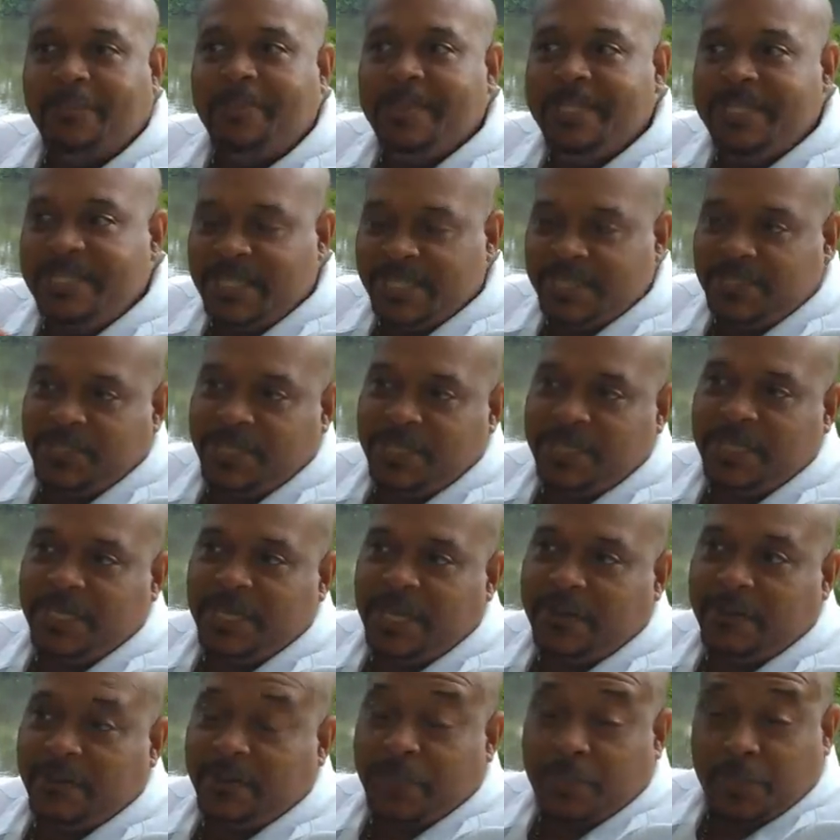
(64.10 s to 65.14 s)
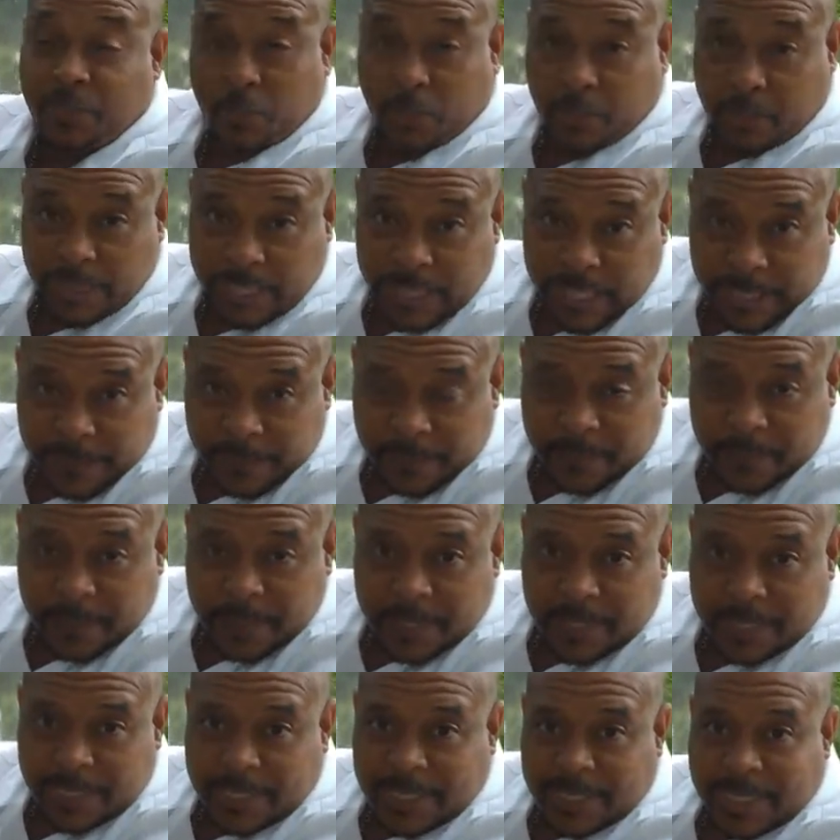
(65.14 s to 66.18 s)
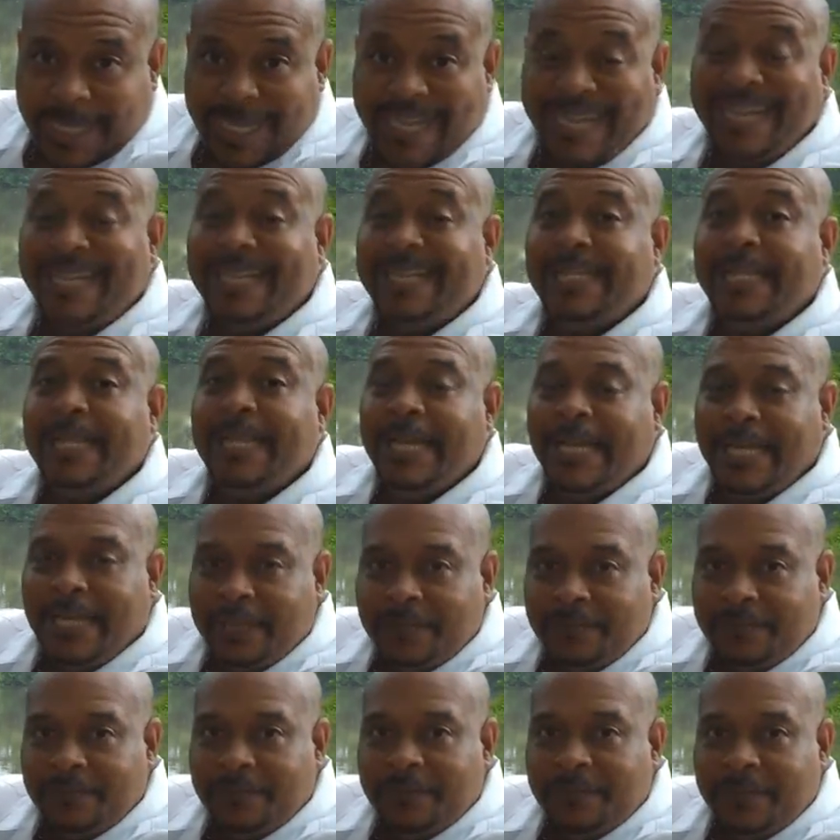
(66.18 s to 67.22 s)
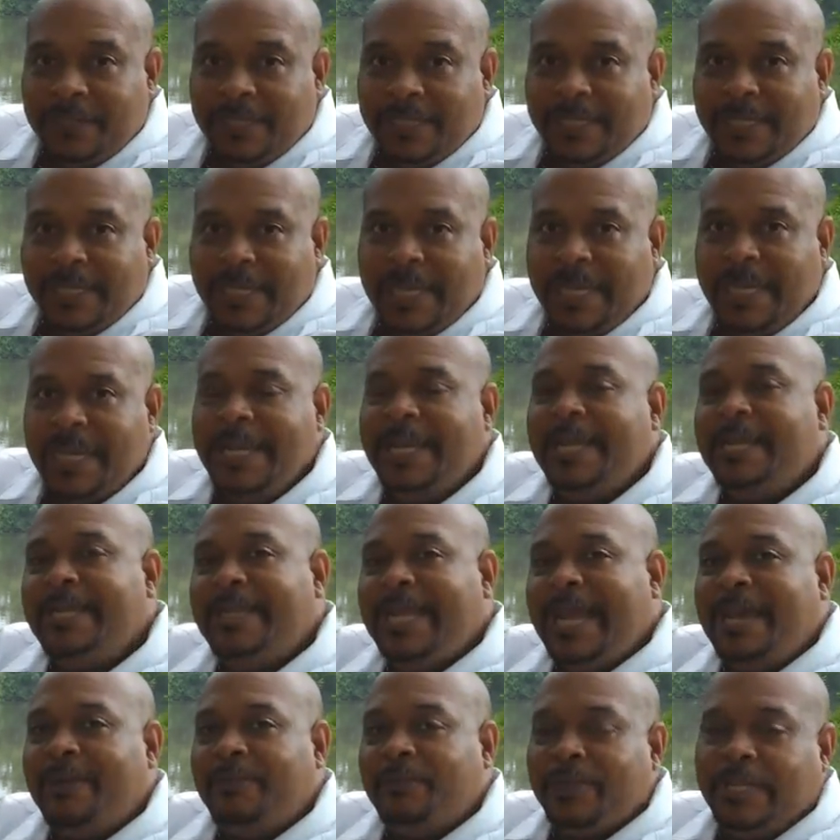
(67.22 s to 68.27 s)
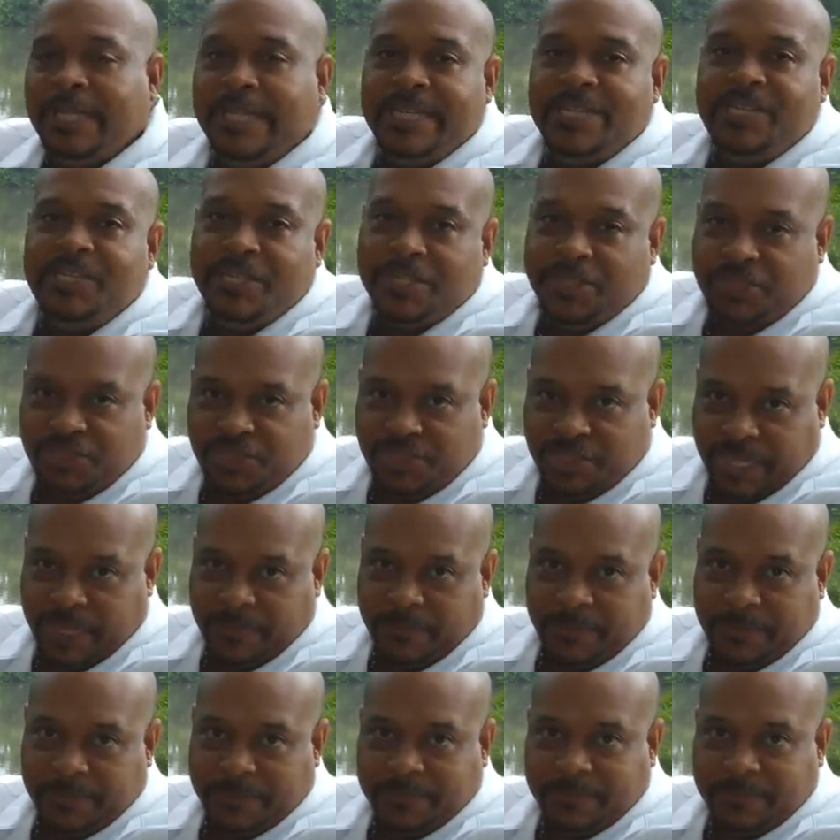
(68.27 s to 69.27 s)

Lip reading: a position of authority in love in that relationship.